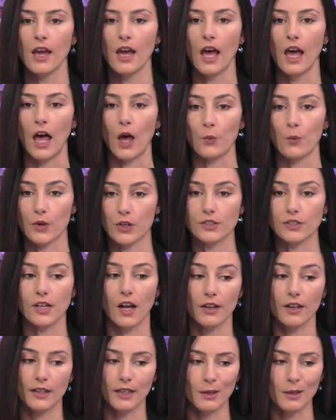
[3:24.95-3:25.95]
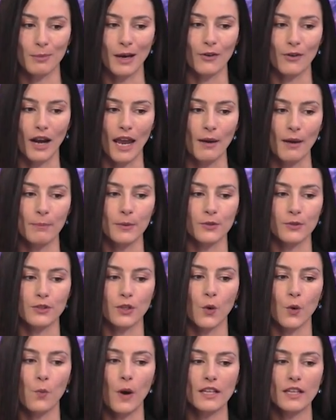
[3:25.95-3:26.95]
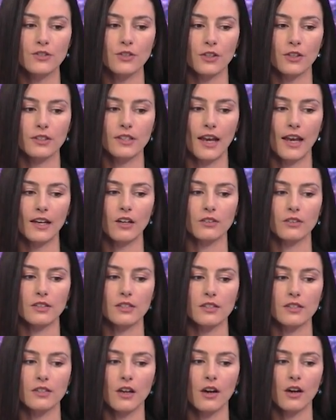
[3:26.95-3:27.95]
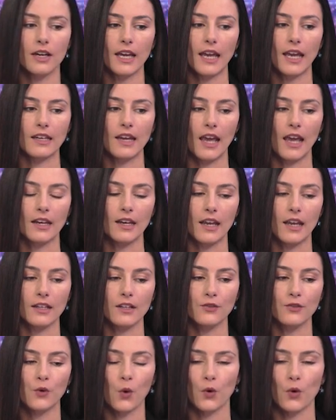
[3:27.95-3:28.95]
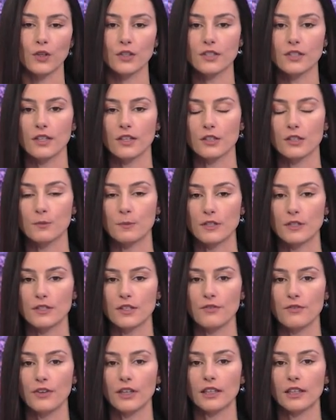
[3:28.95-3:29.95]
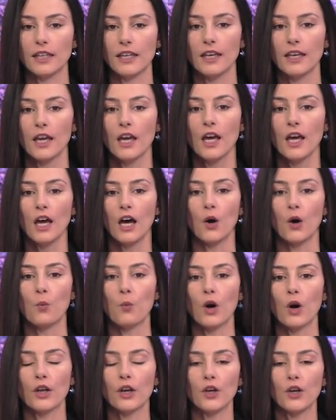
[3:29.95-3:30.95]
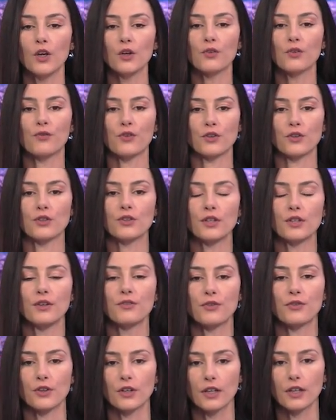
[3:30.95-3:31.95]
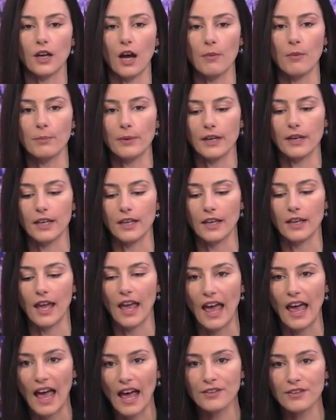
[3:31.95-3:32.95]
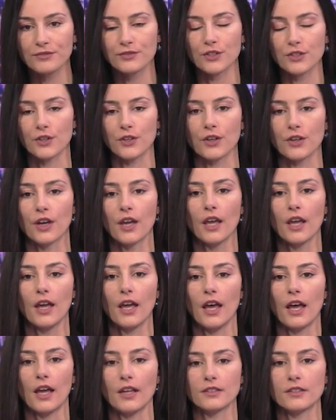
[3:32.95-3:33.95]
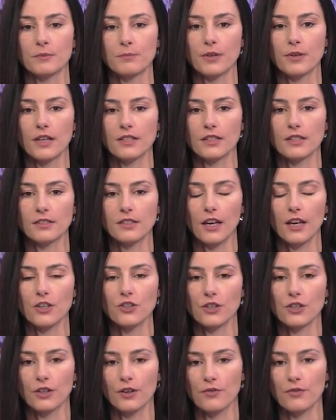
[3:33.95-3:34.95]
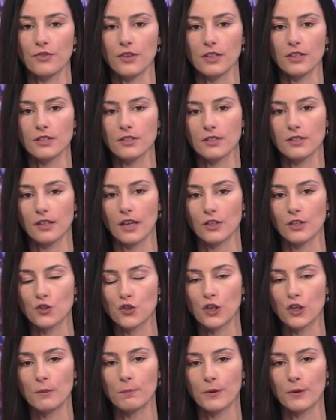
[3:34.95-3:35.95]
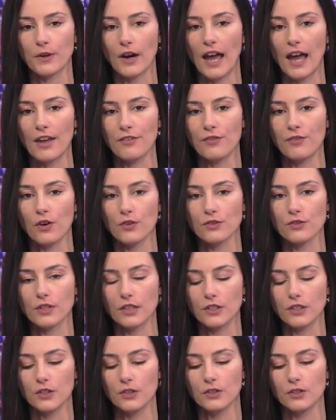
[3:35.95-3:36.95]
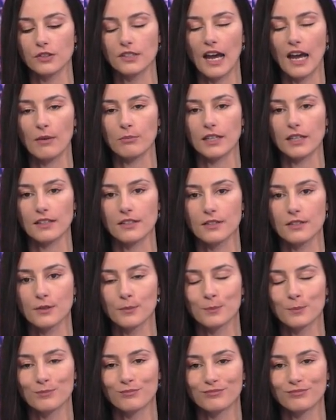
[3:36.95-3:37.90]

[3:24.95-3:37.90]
Uh, we're talking about Apple. So, what's your take on the stock, and and and of course, uh, specifically, uh, what do you foresee for the company after uh, the presentation of these uh, cheaper iPhones and new tablets?